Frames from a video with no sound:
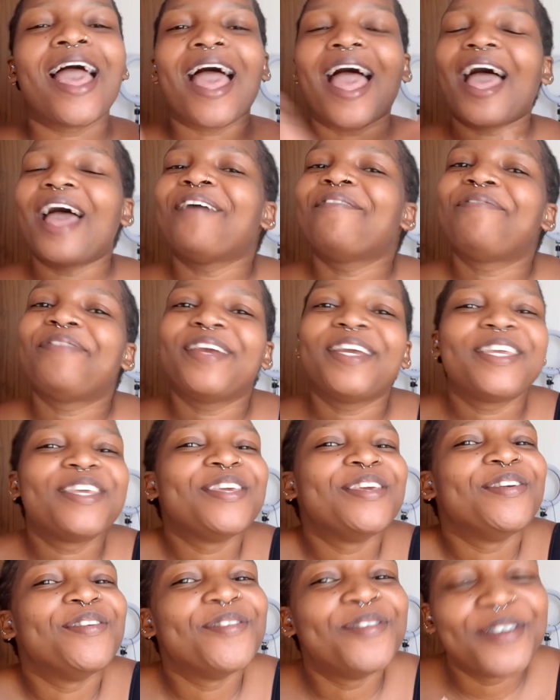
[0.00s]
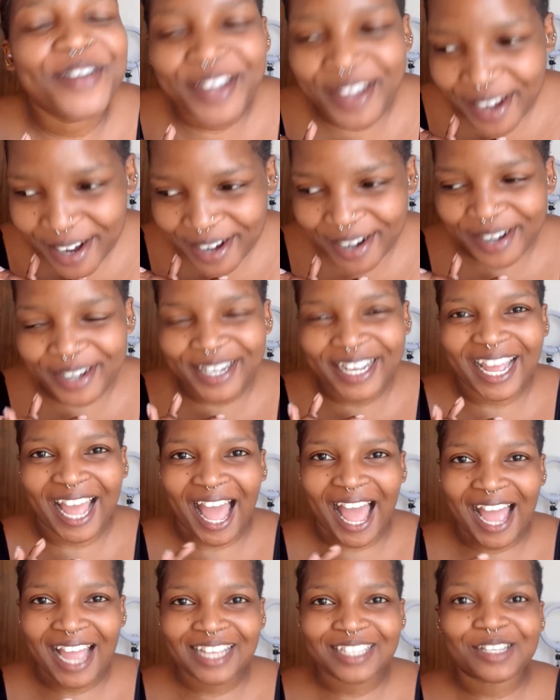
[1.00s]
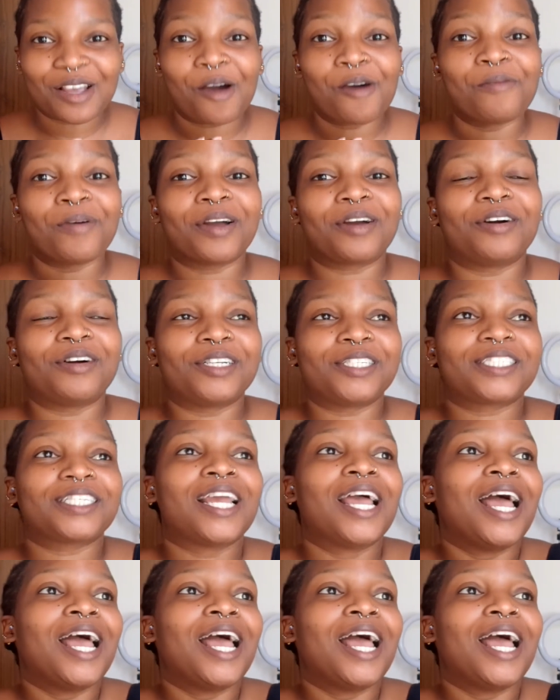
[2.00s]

Happy new year, guys. Oh my gosh,